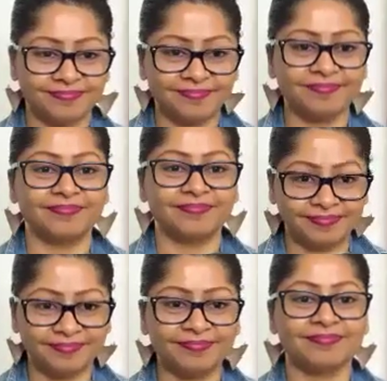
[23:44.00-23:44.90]
how
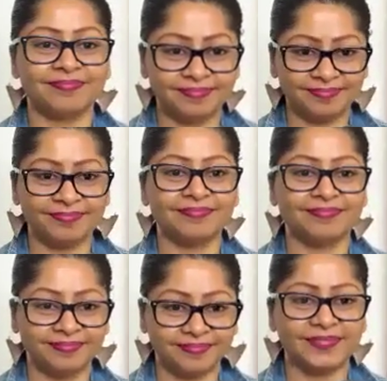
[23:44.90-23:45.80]
to run
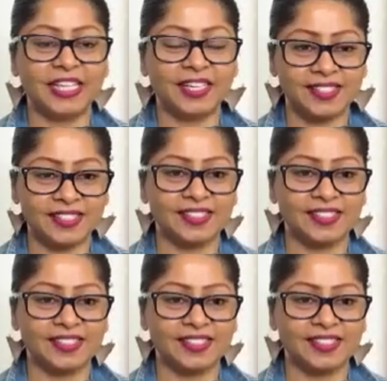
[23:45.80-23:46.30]
before you